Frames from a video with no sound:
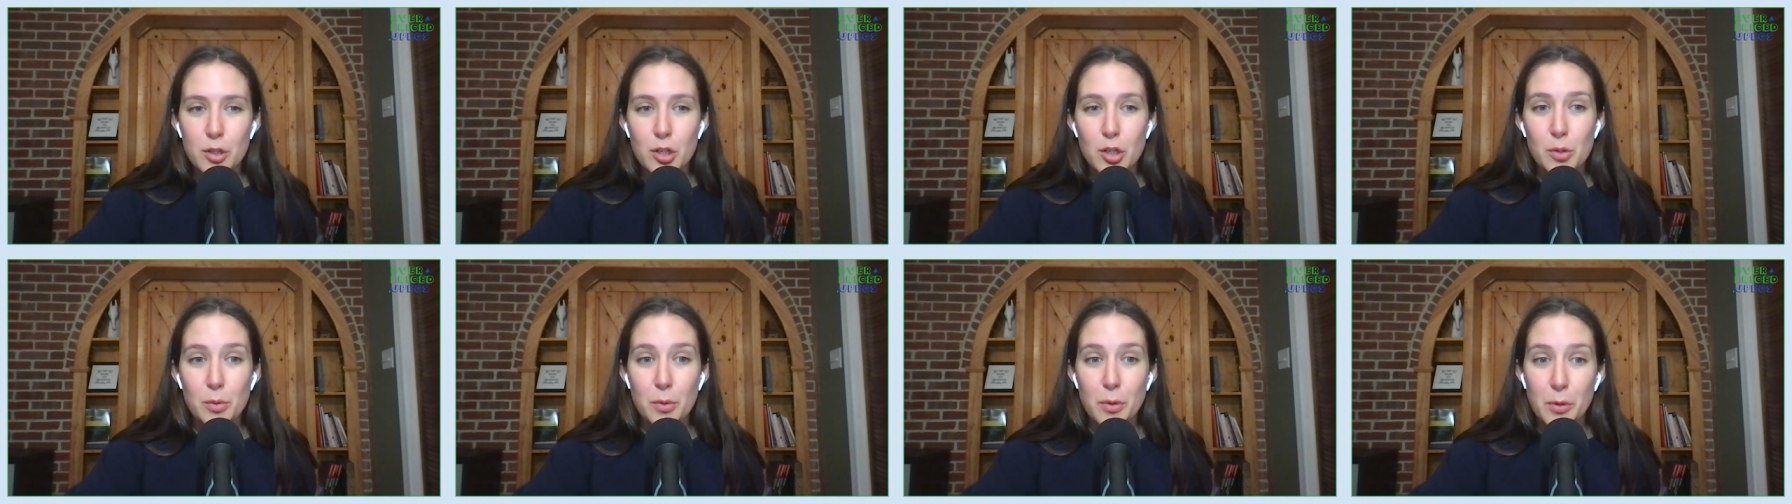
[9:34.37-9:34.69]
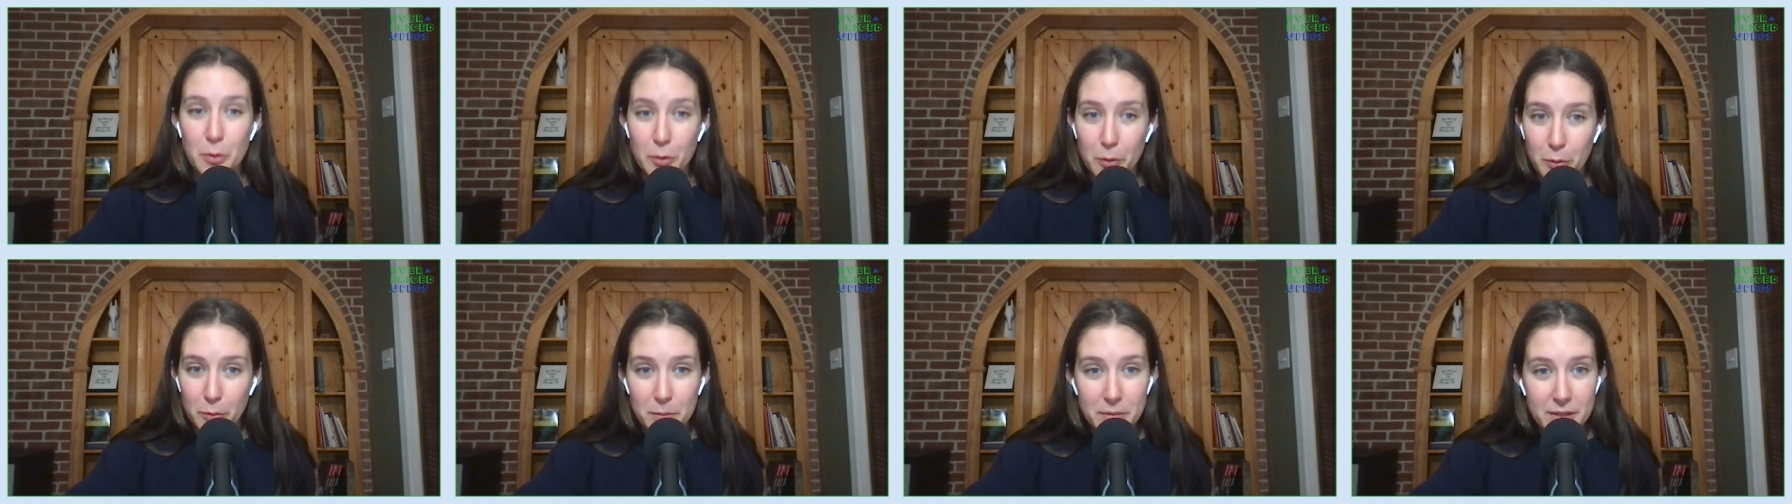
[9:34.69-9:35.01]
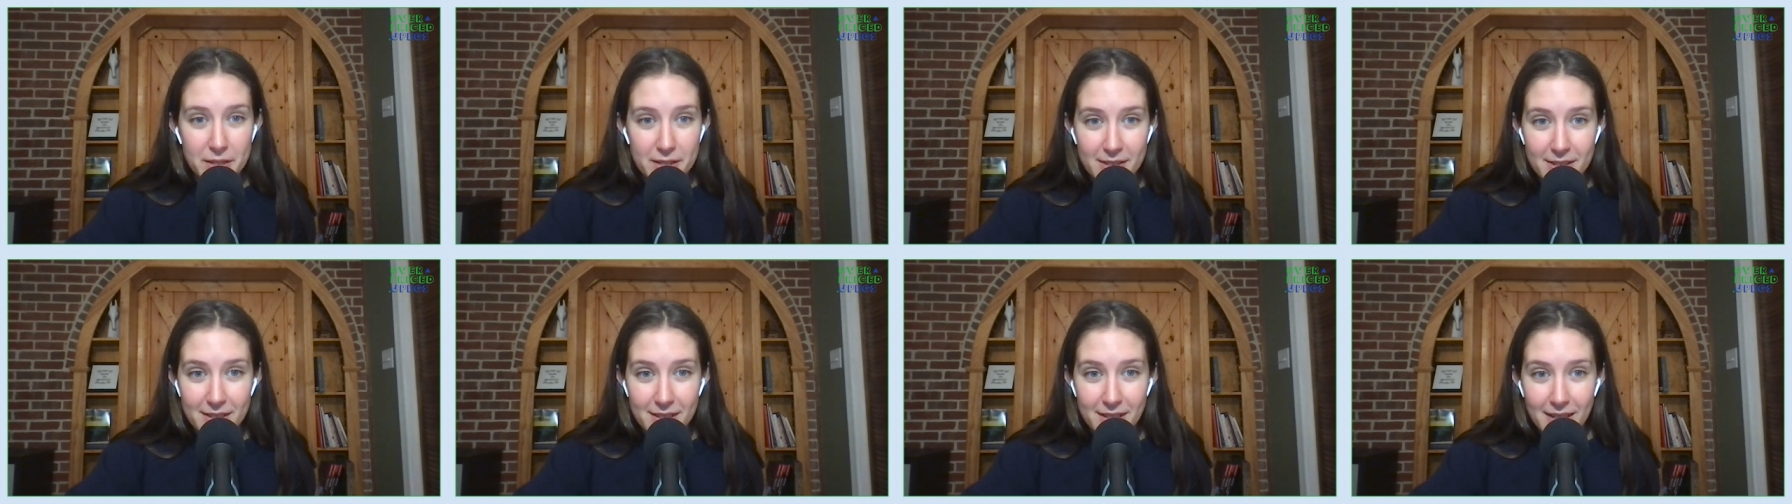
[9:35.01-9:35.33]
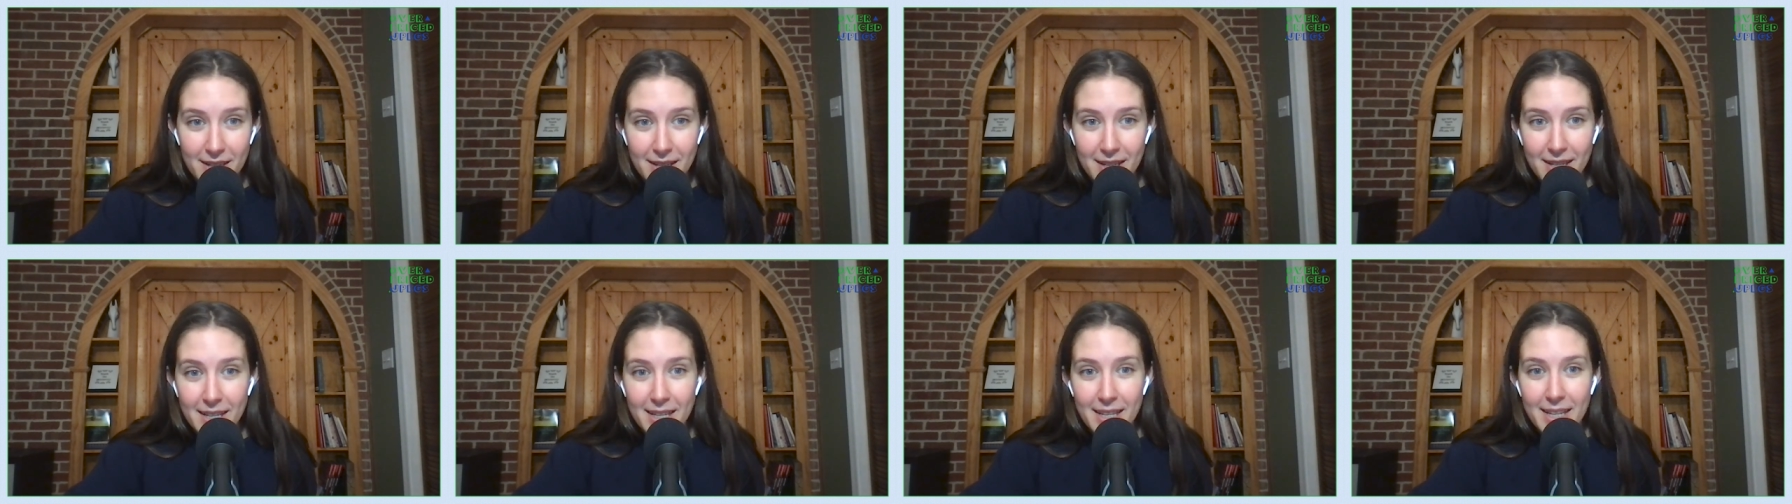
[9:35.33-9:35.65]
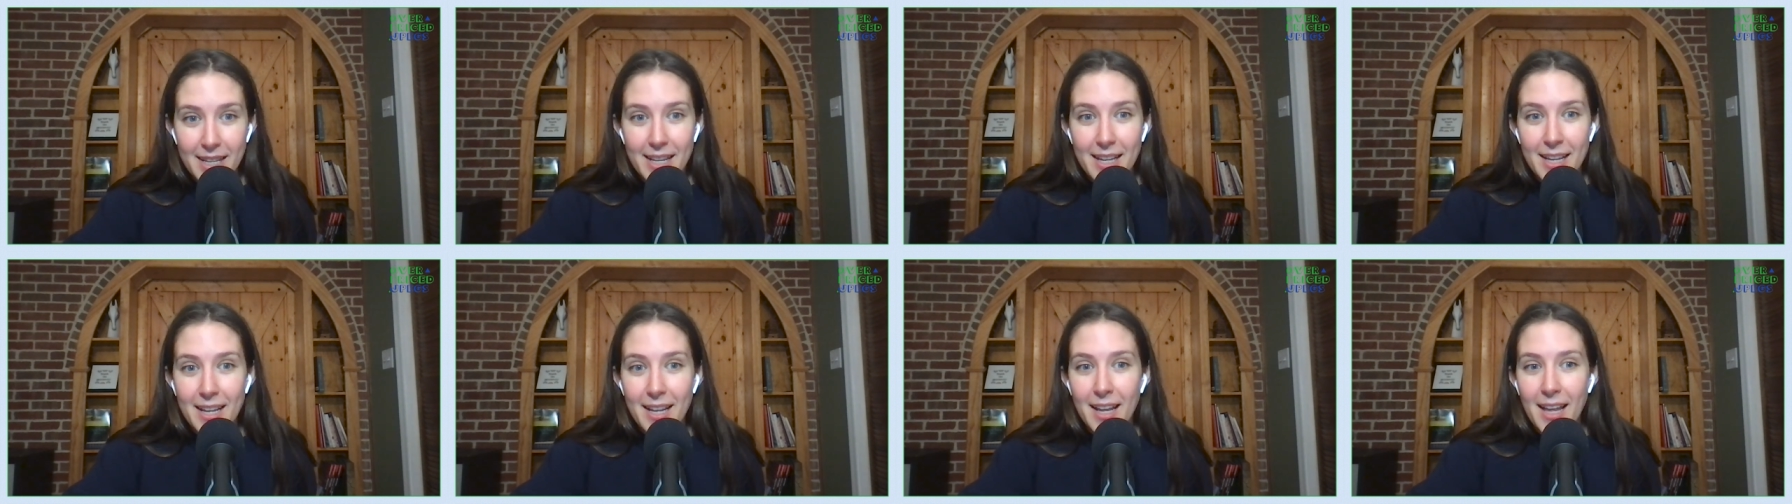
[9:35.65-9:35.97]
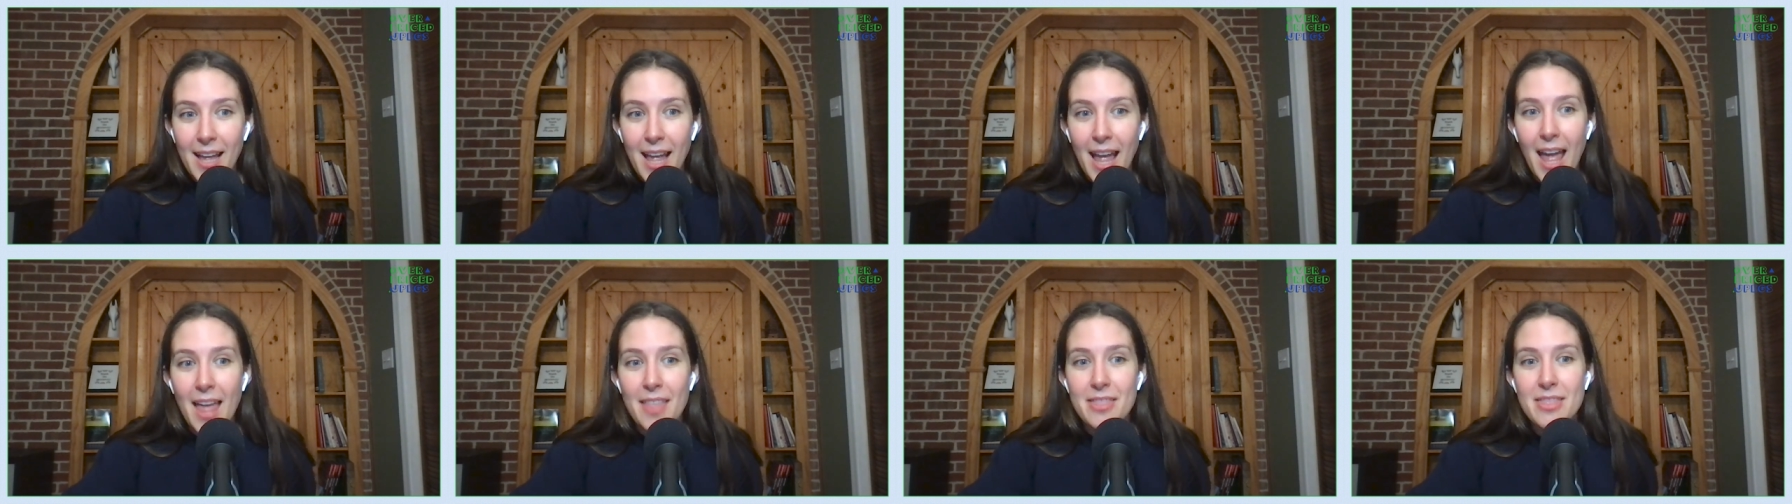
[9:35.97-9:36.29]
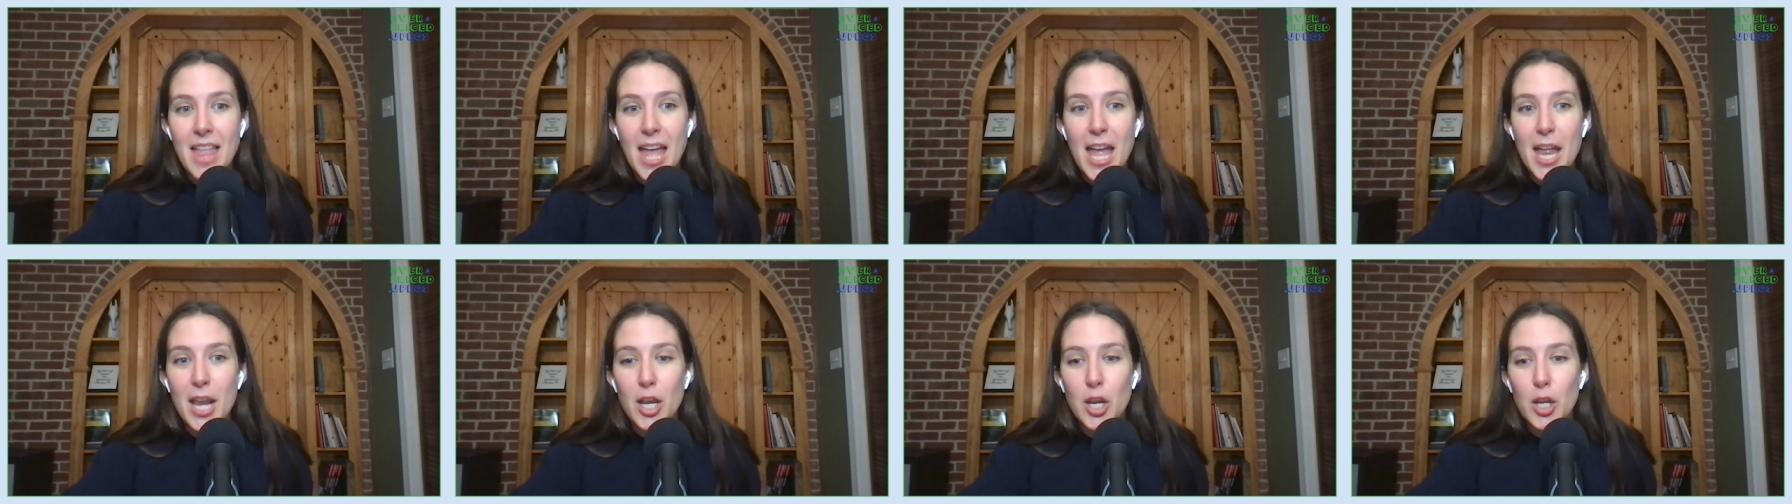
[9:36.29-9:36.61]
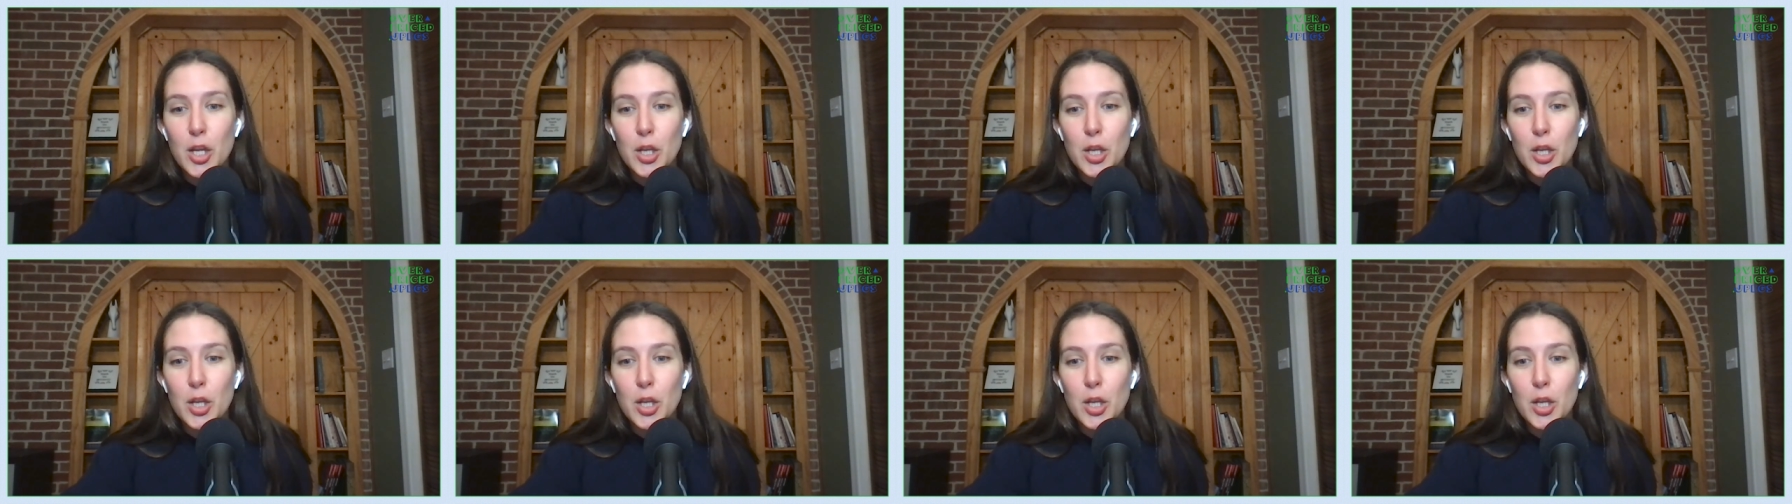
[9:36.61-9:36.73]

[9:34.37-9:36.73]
shrooms and then